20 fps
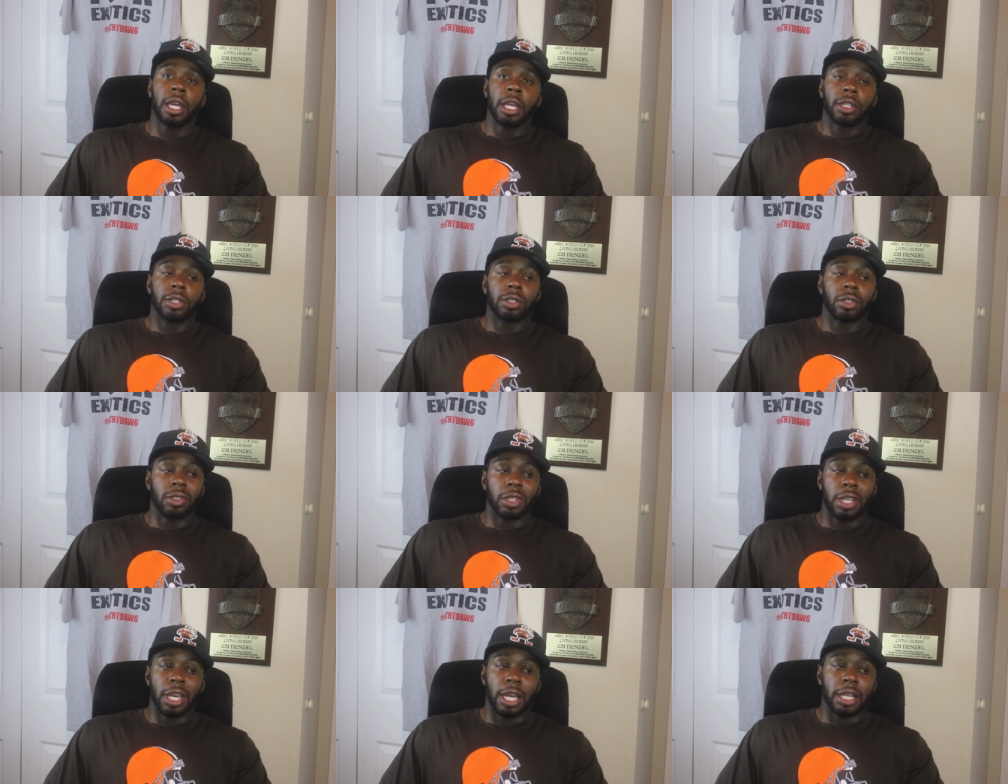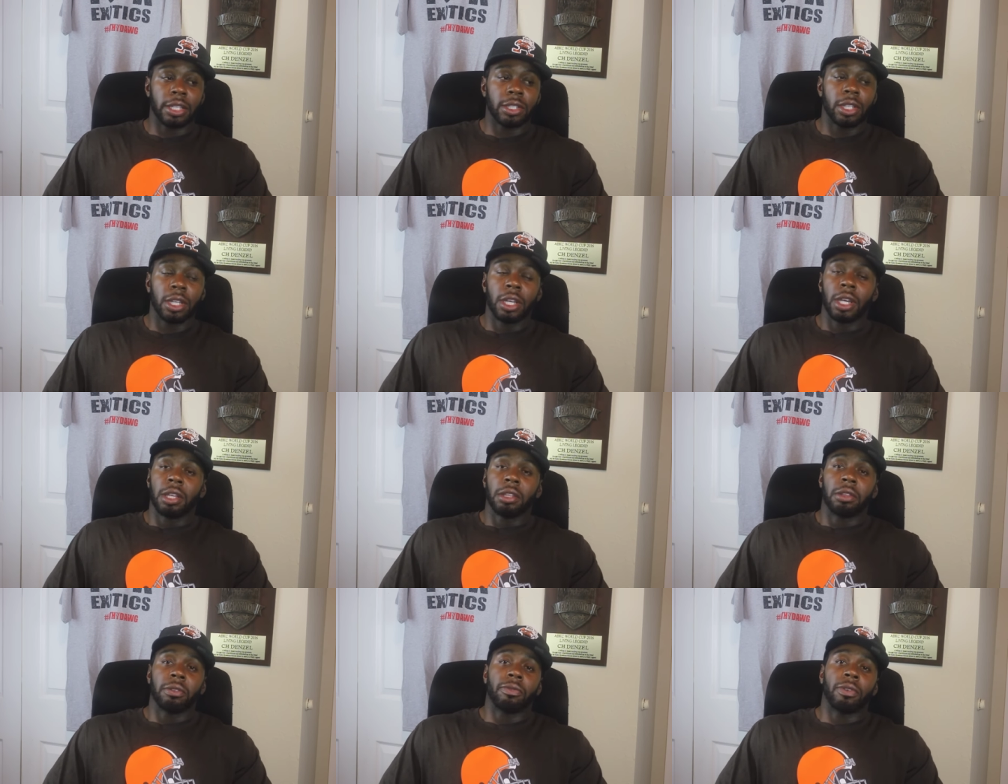so yes
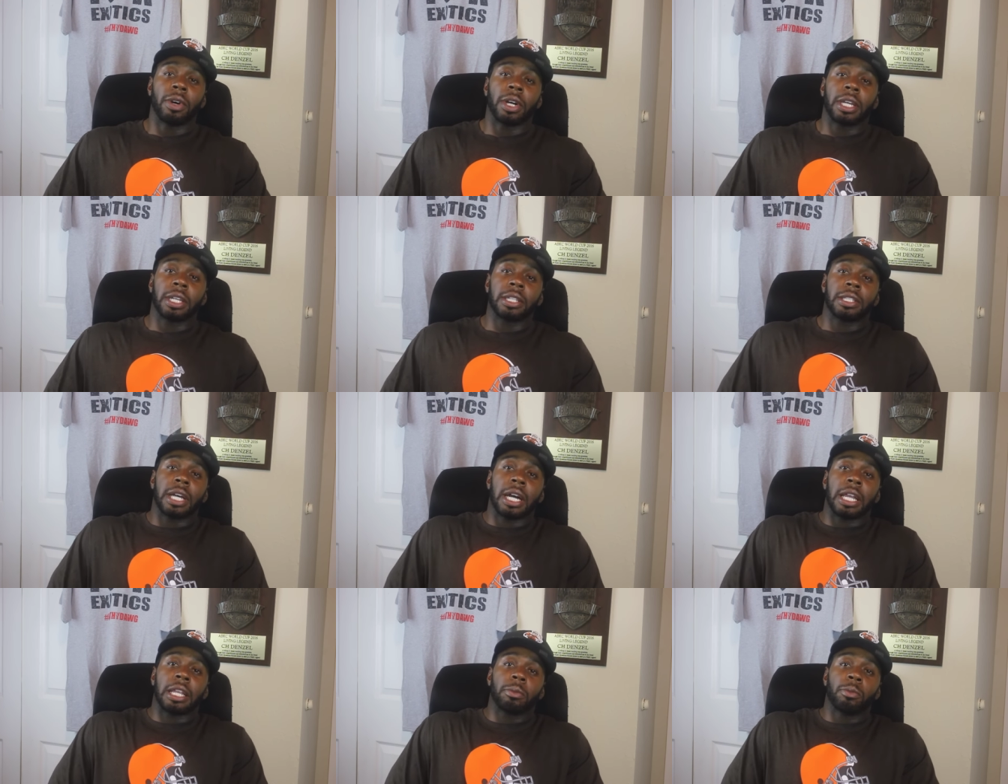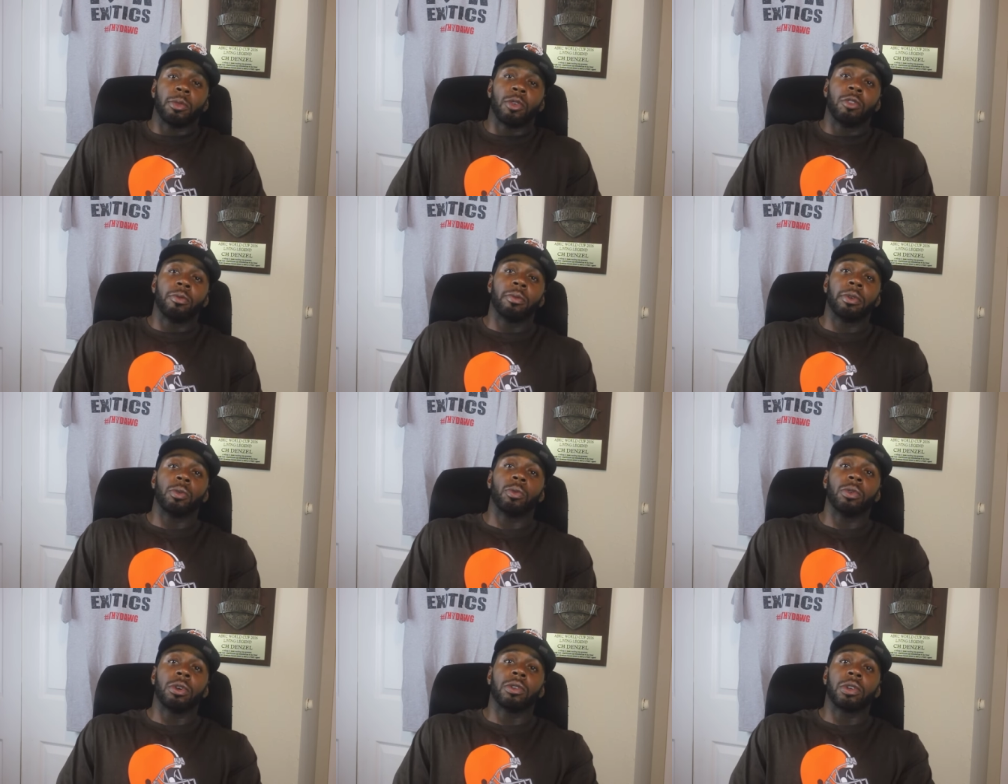the fuck exotic
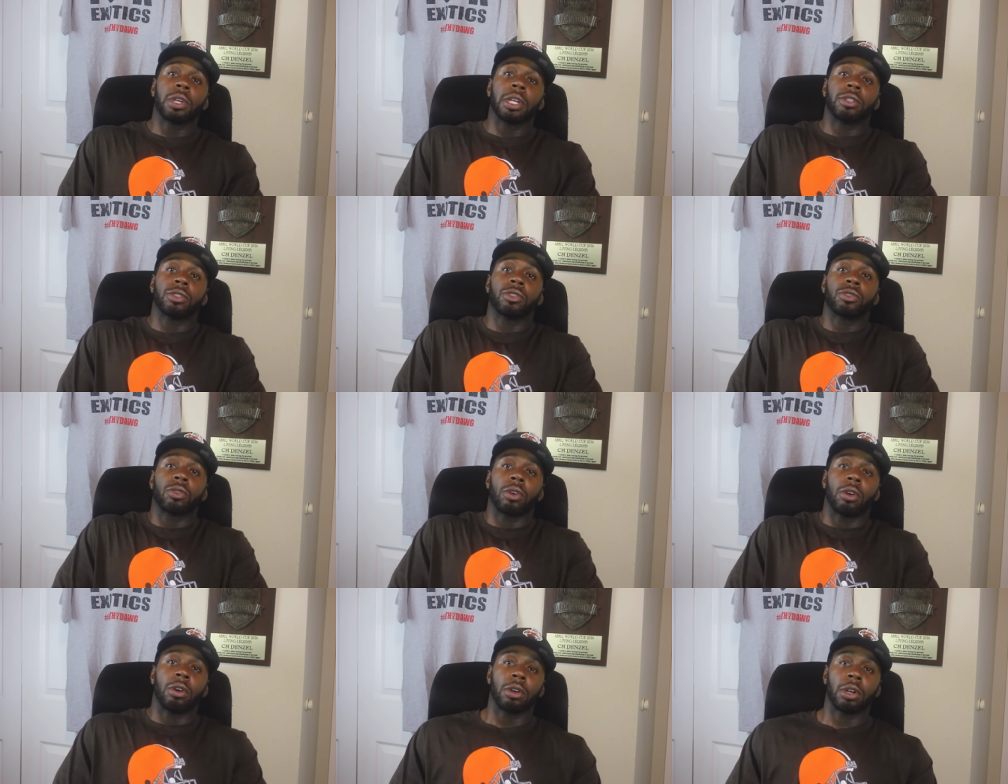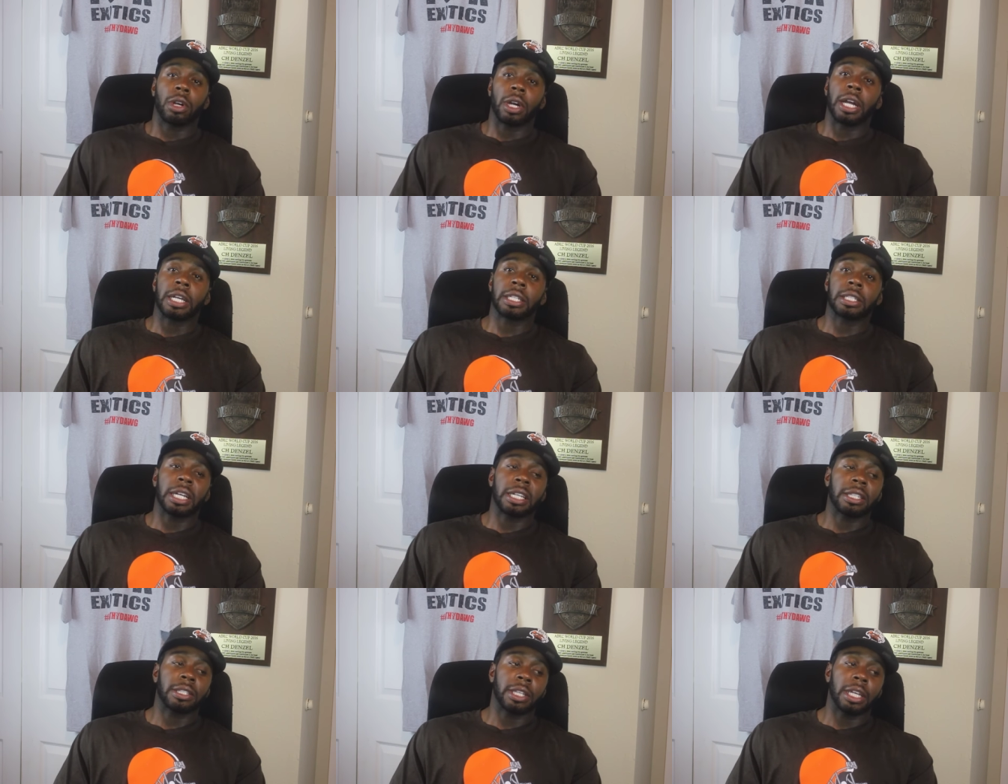movement will get stronger as
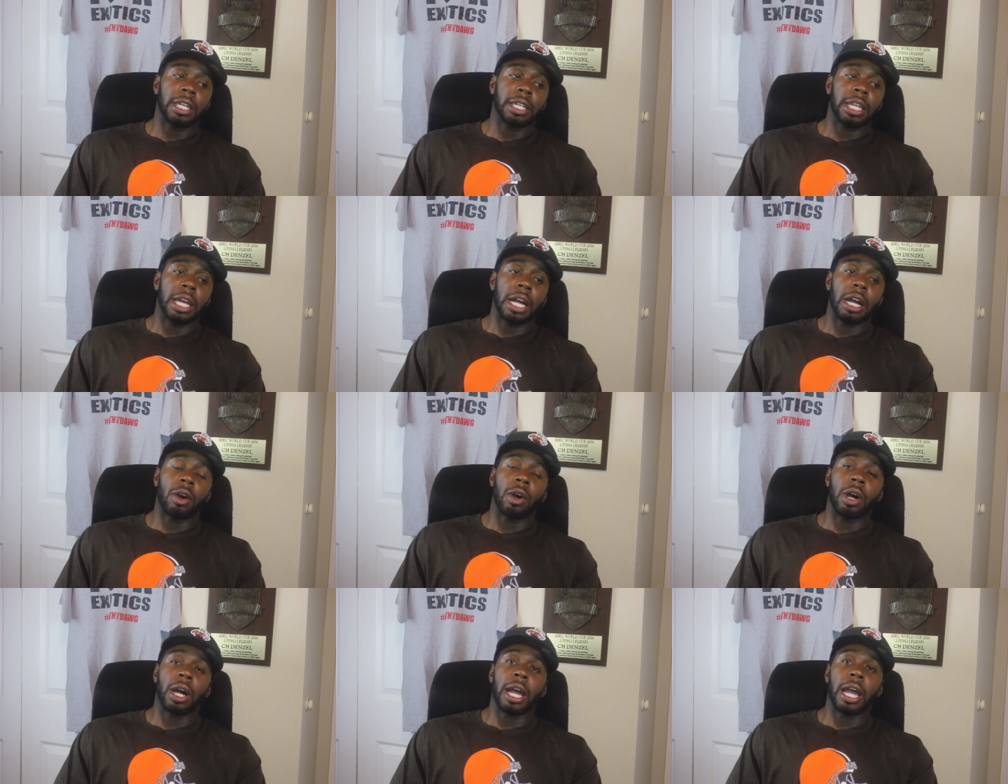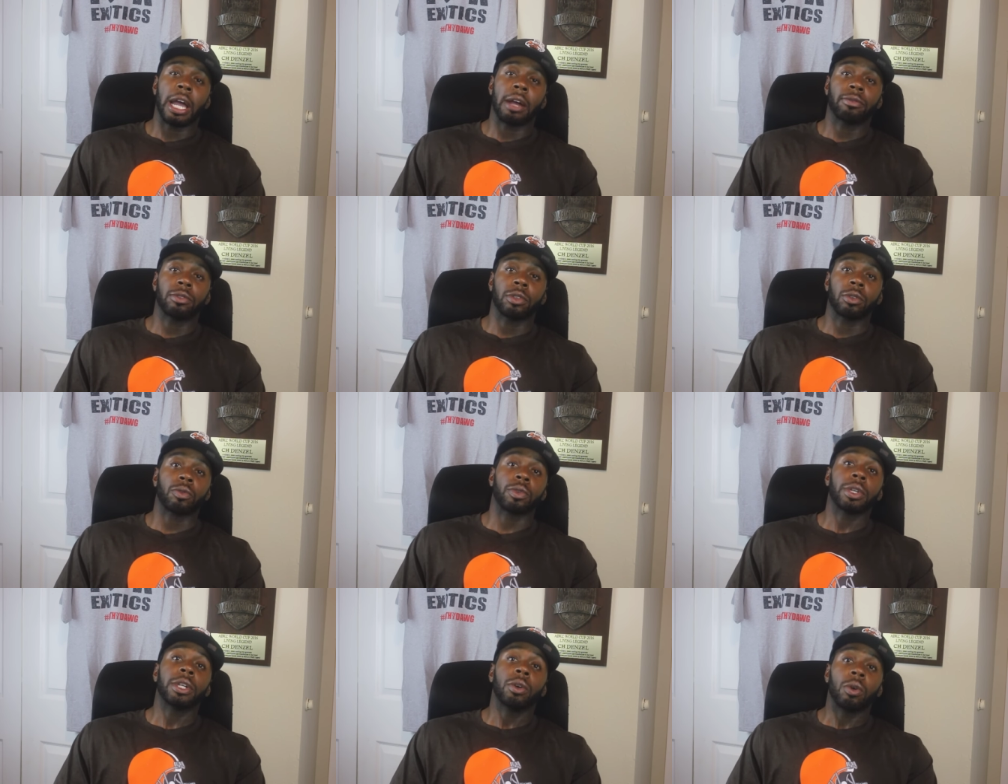i say now i have to
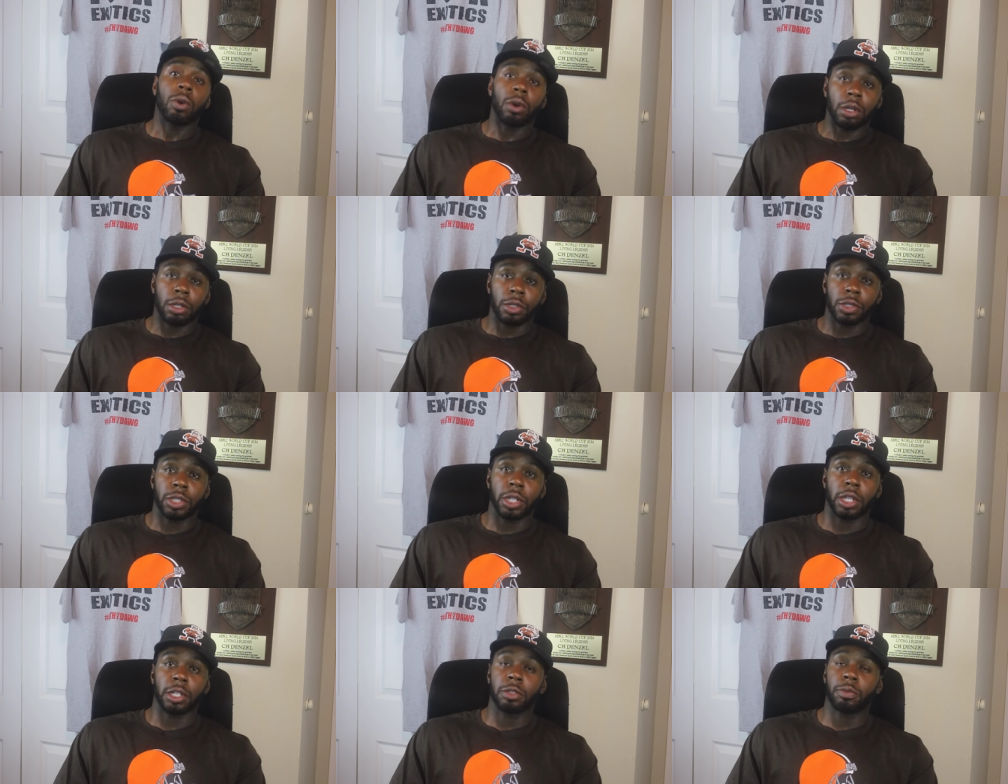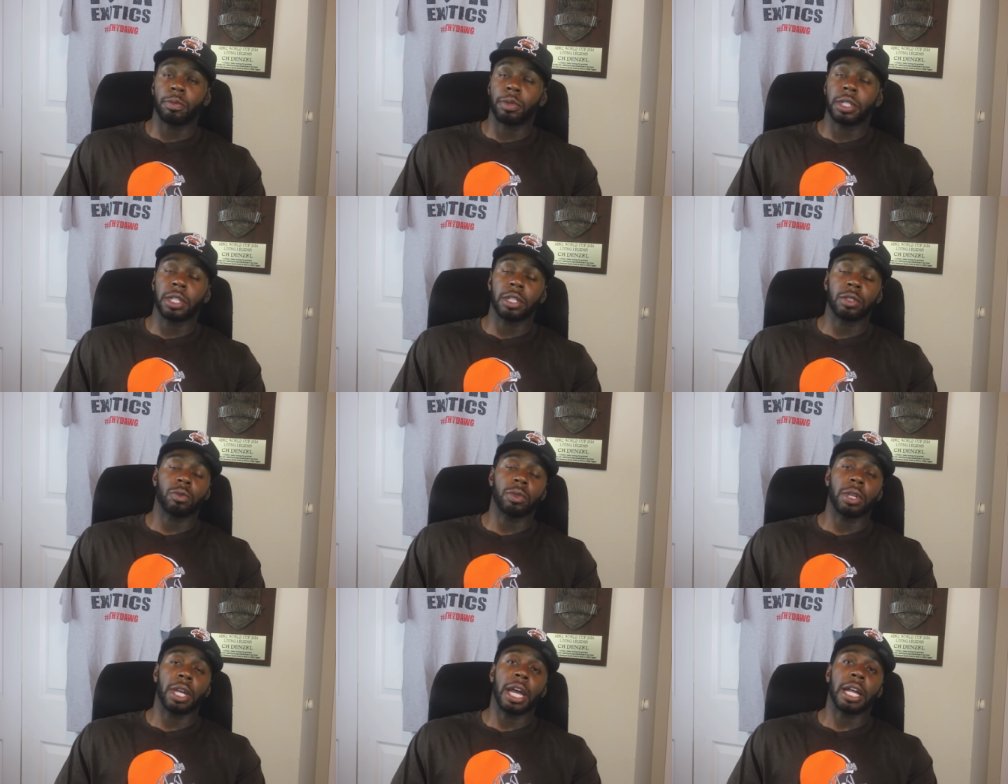reorder shirts because
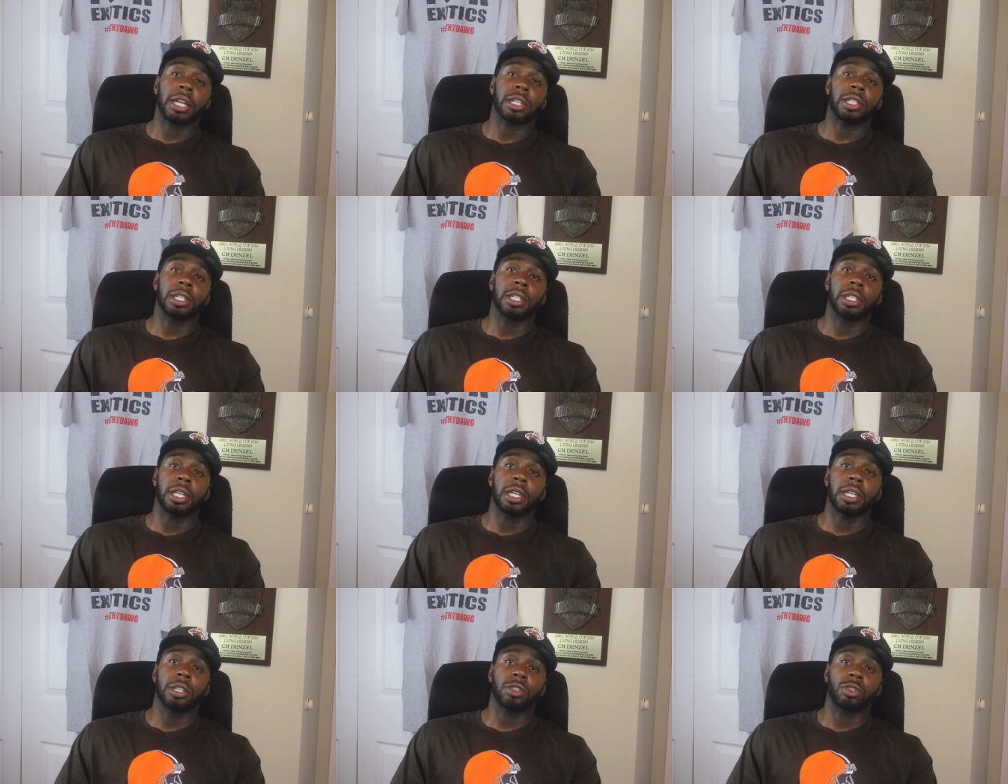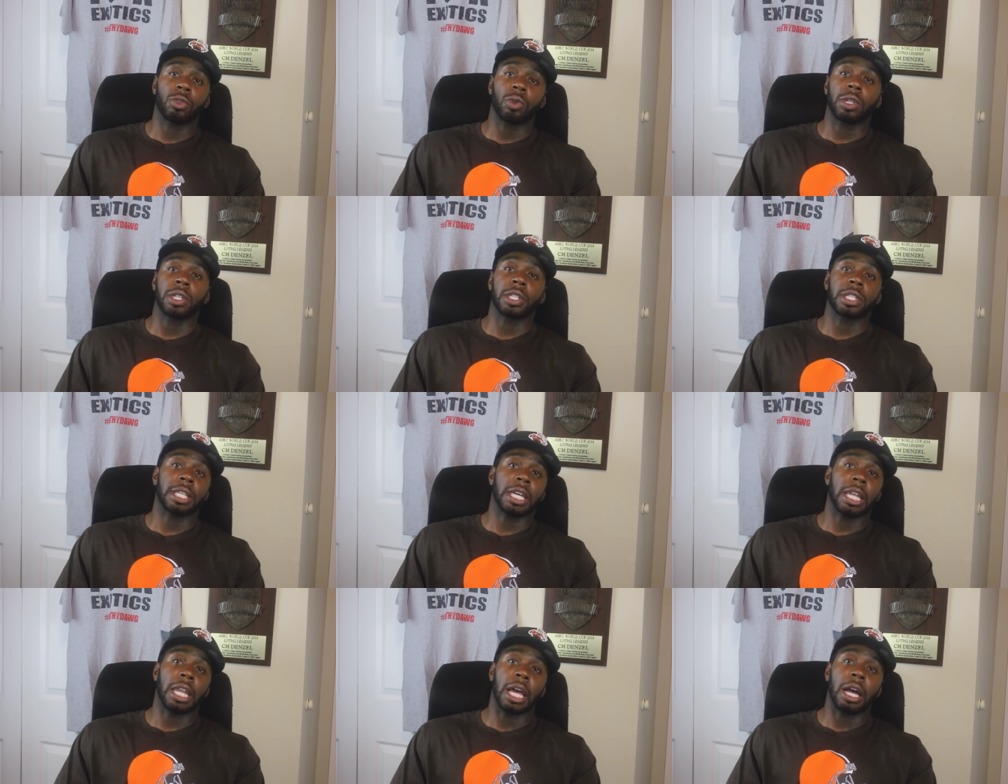we actually did sort of
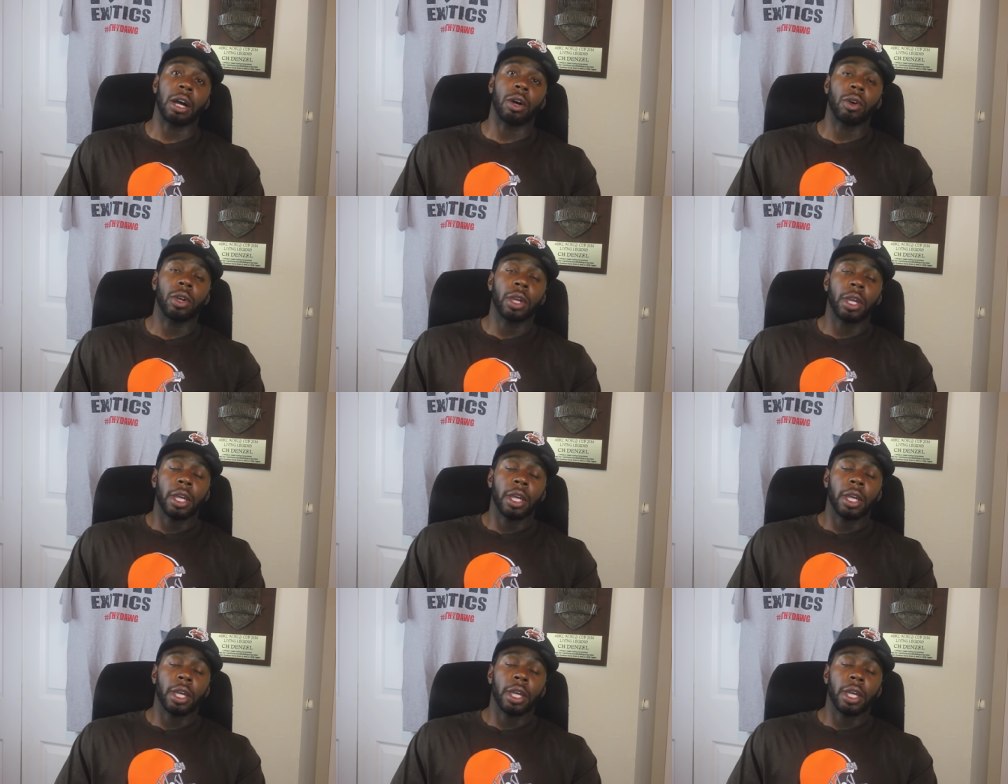sell out